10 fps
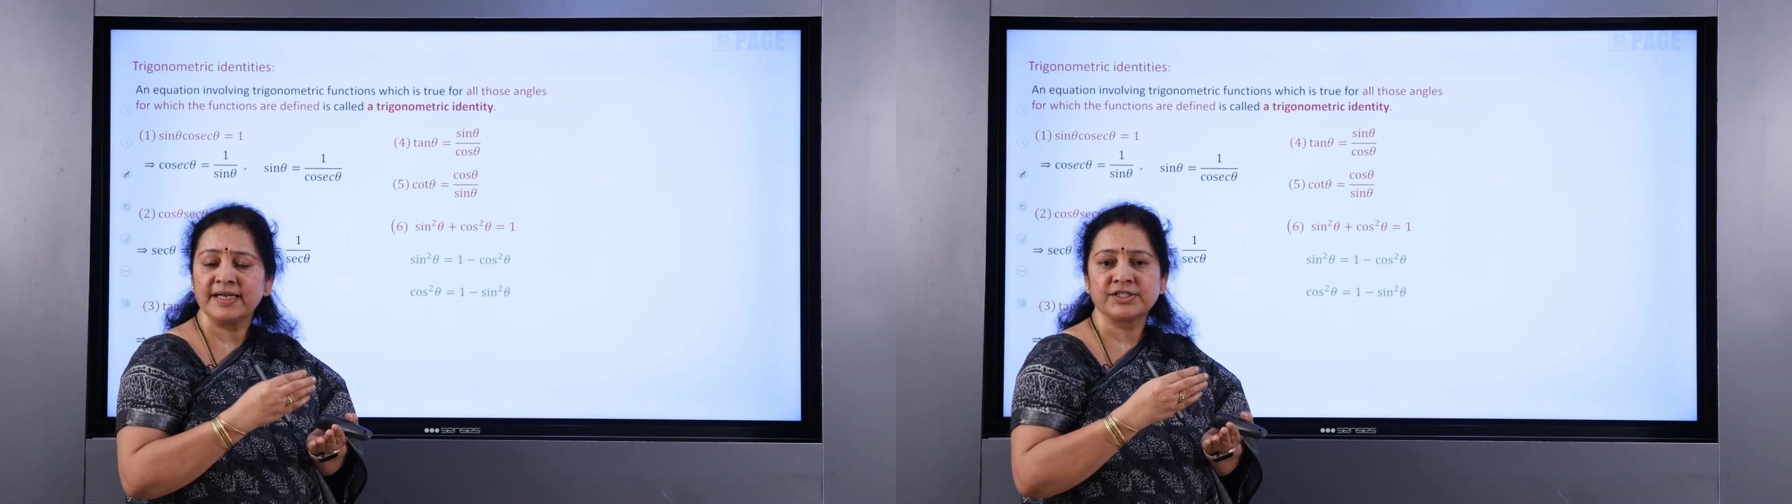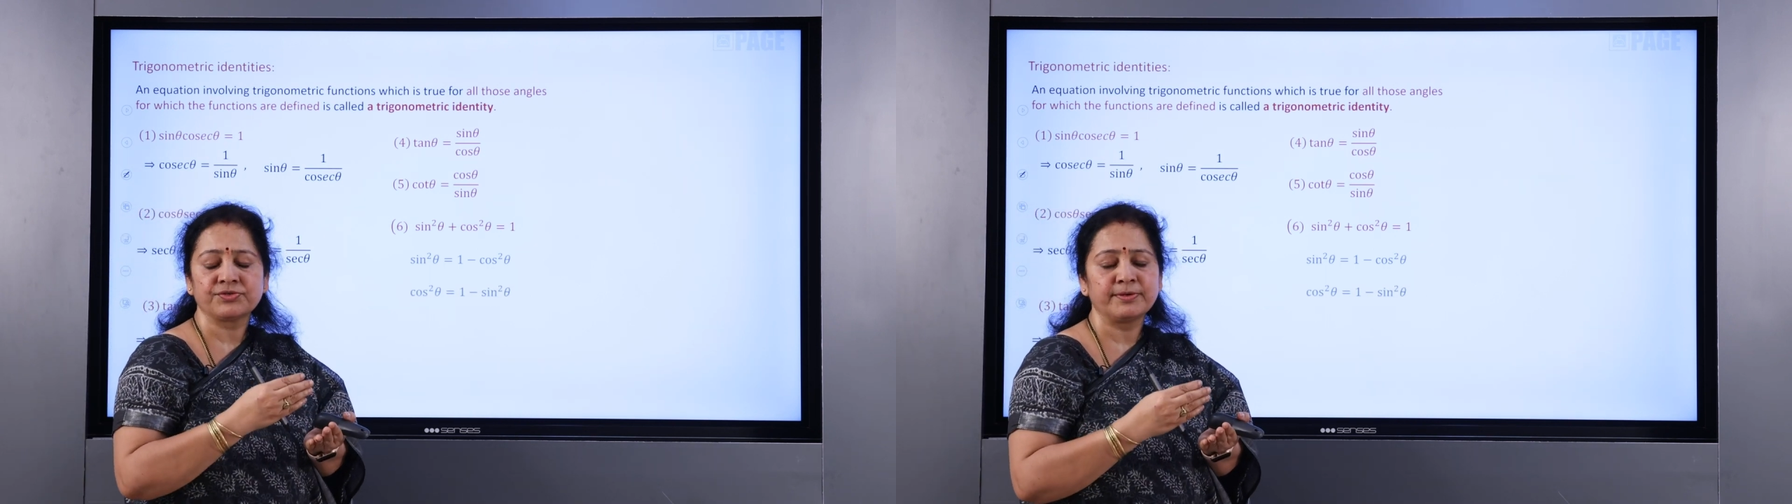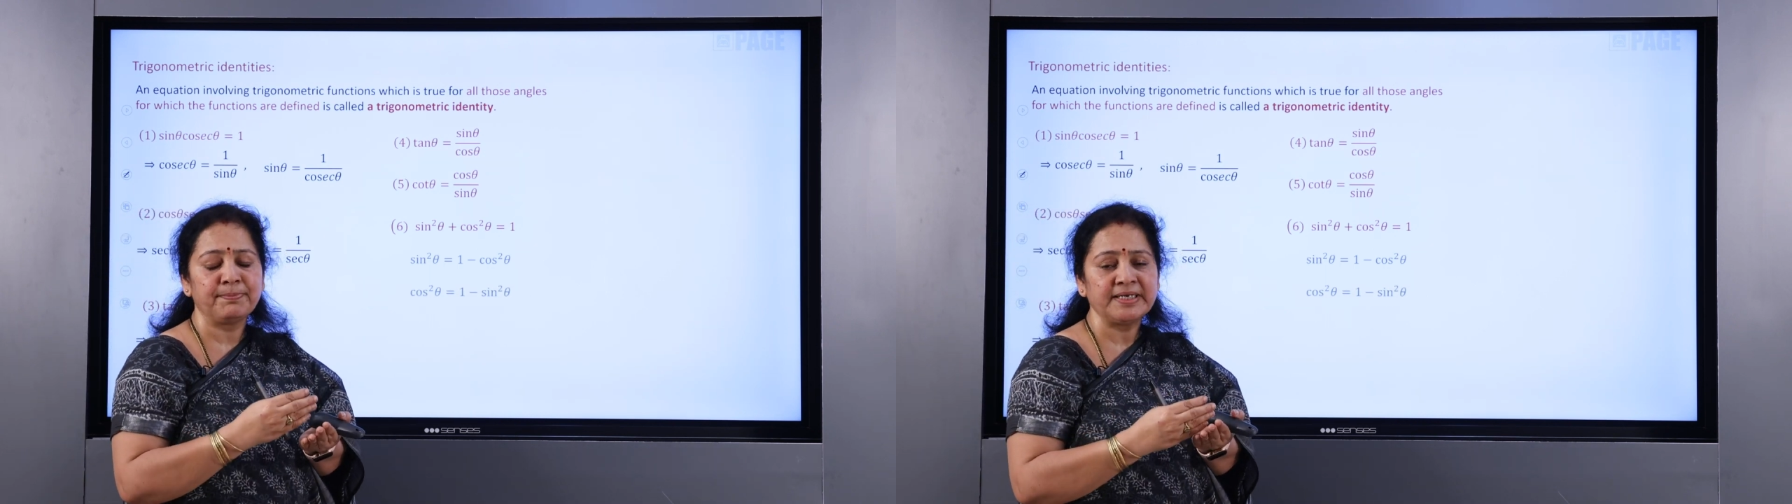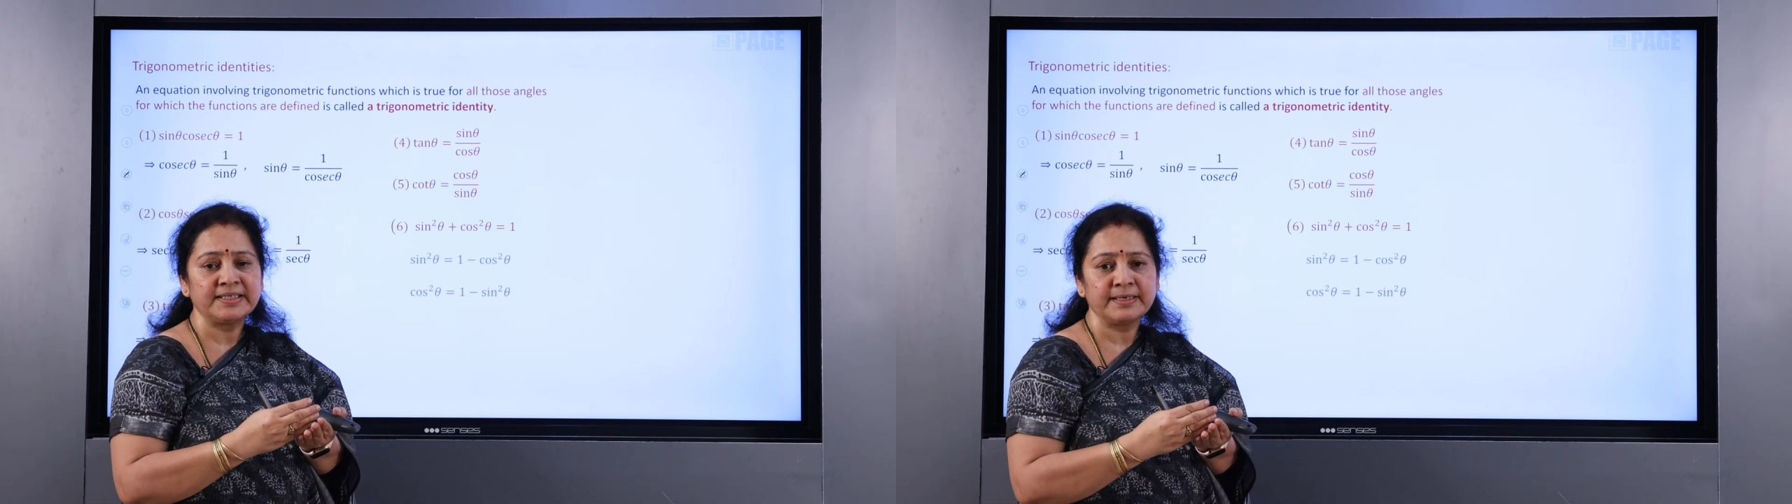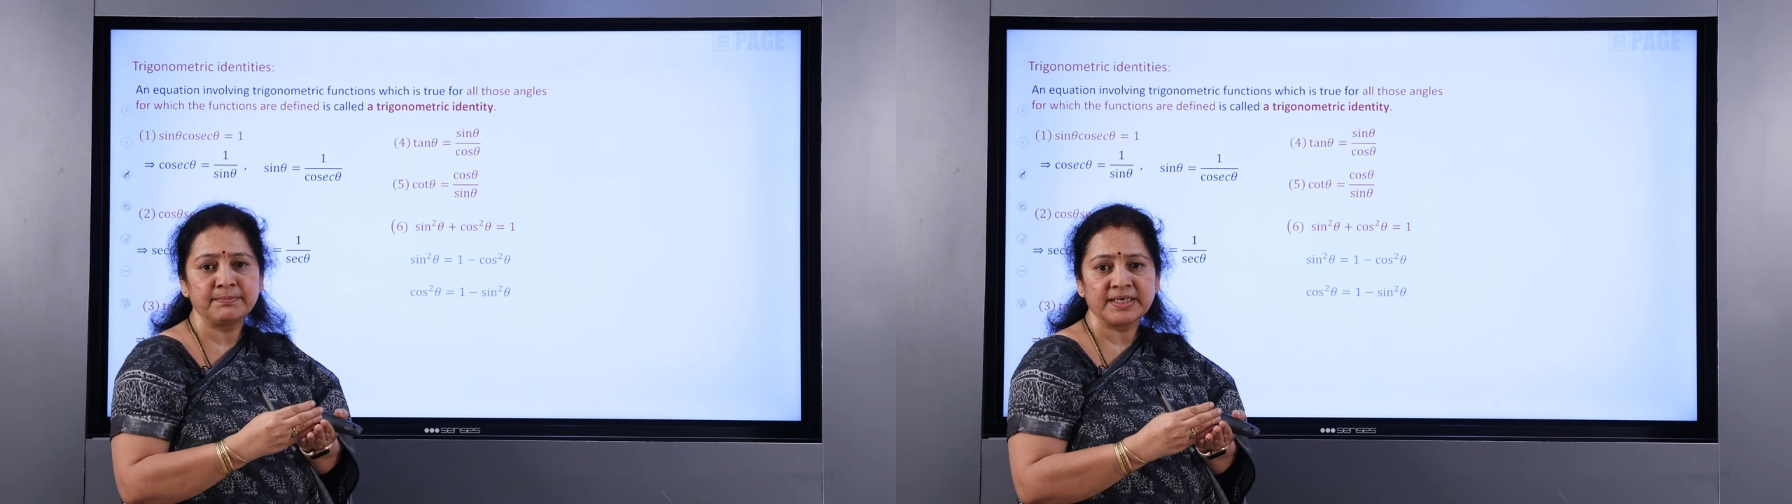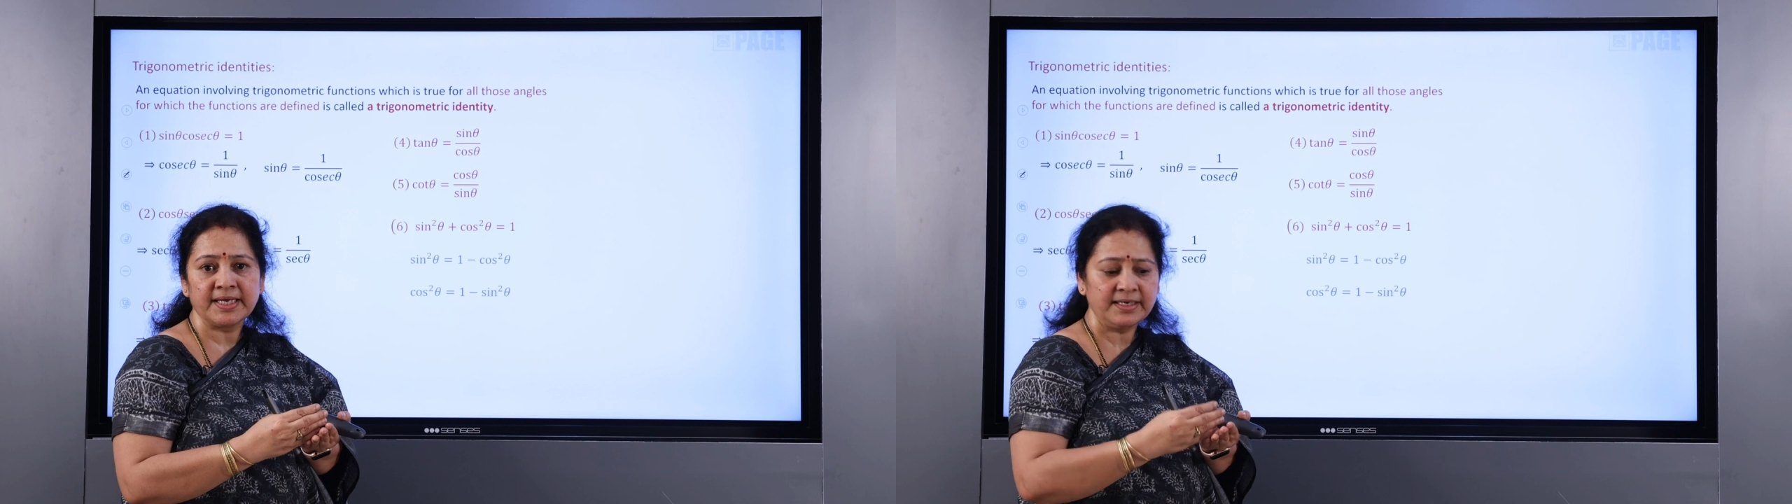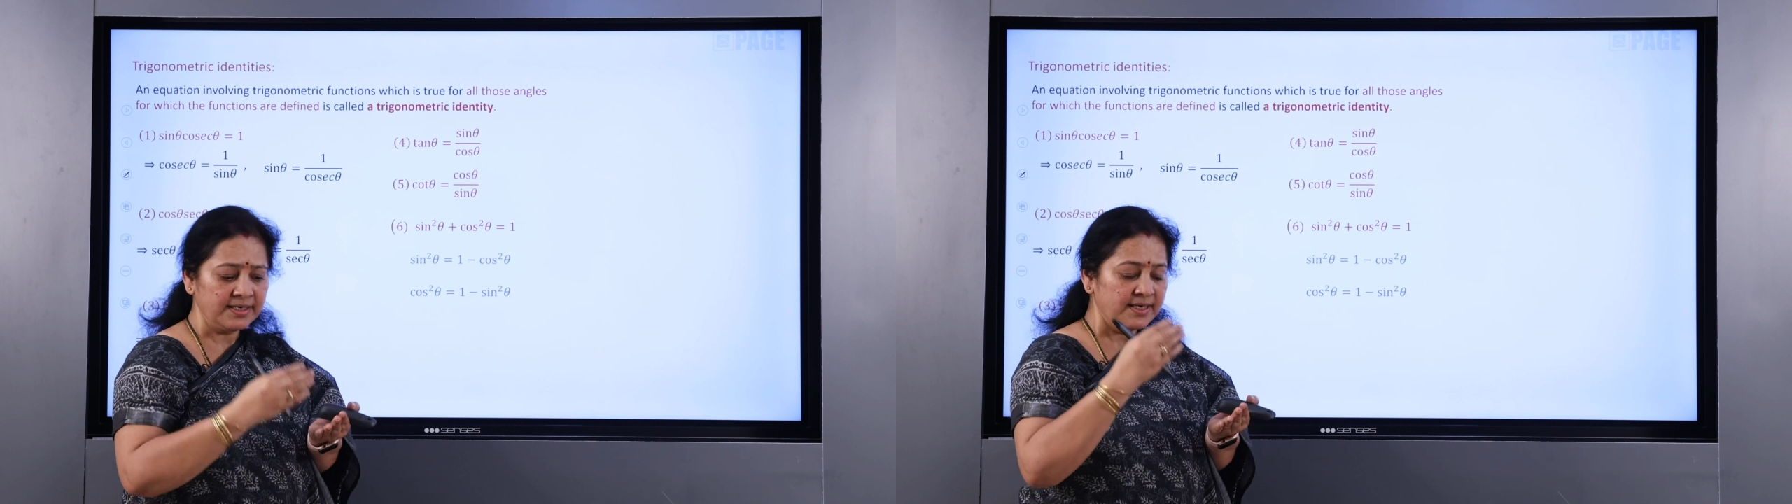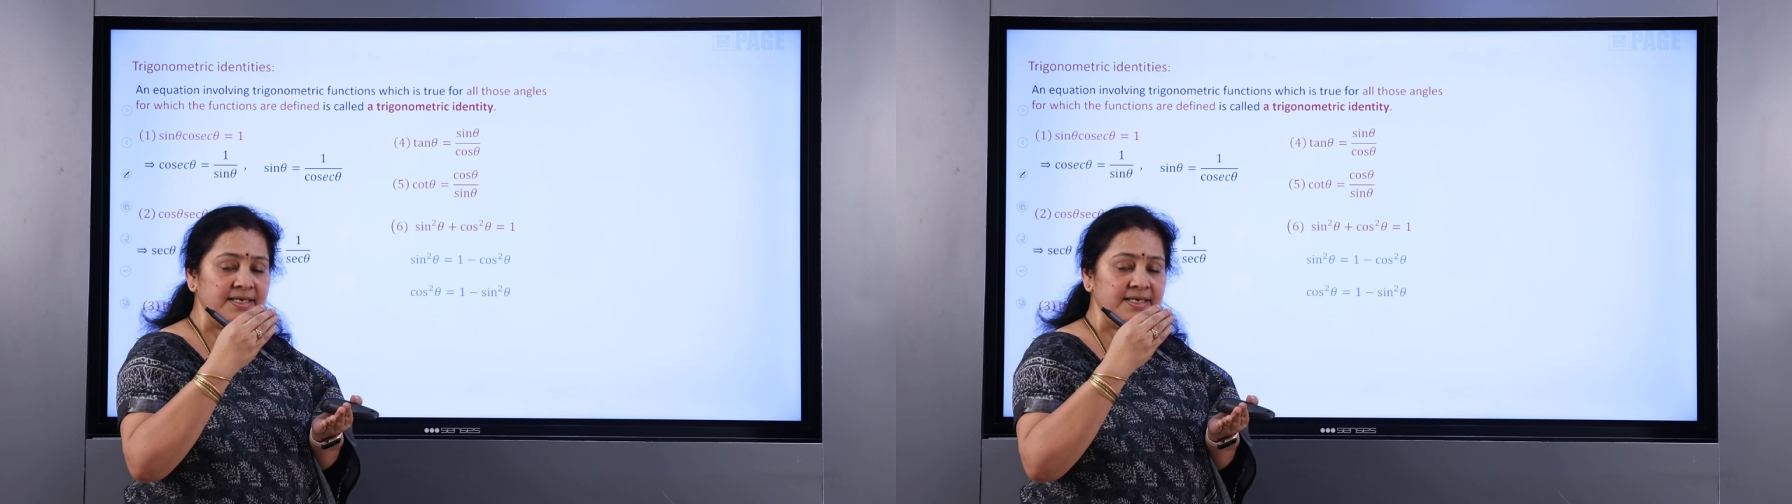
let's repeat them again.